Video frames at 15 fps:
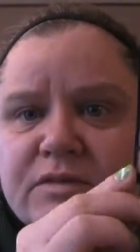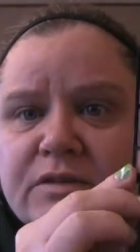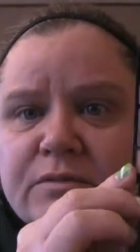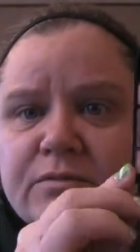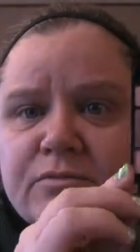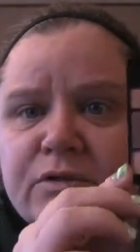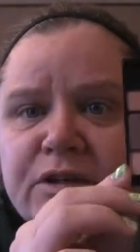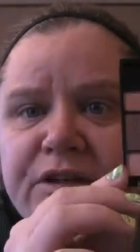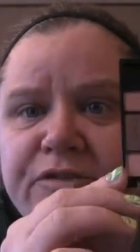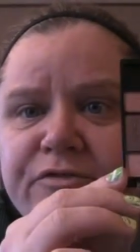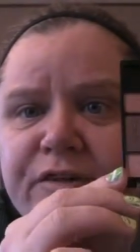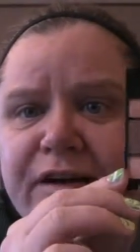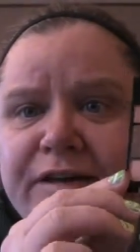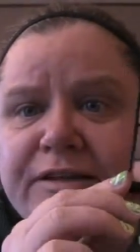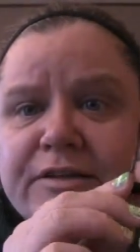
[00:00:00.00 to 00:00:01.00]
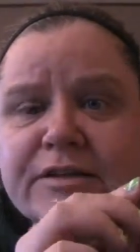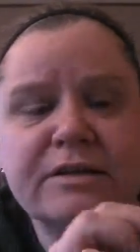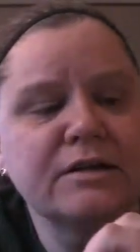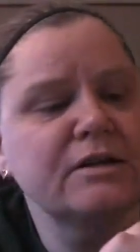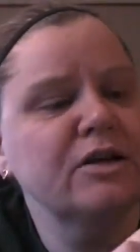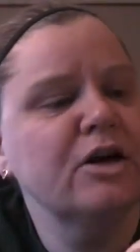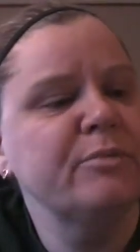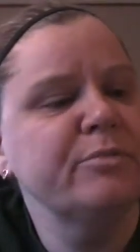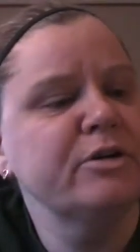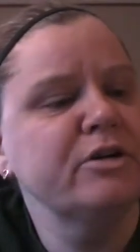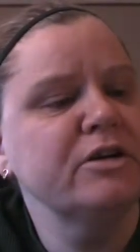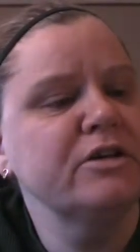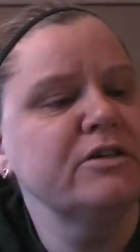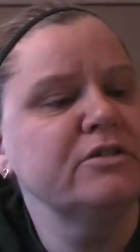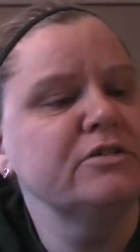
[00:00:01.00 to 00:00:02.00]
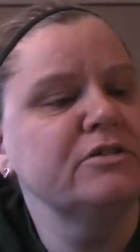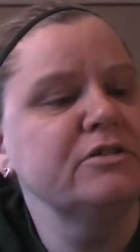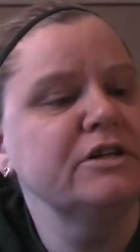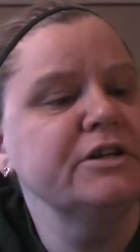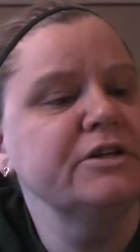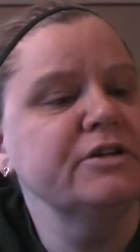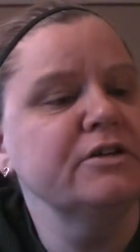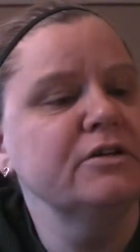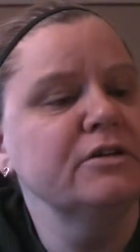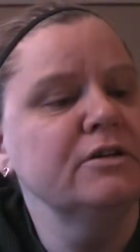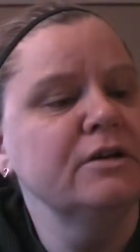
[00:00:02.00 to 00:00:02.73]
Really fine copper colored glitter.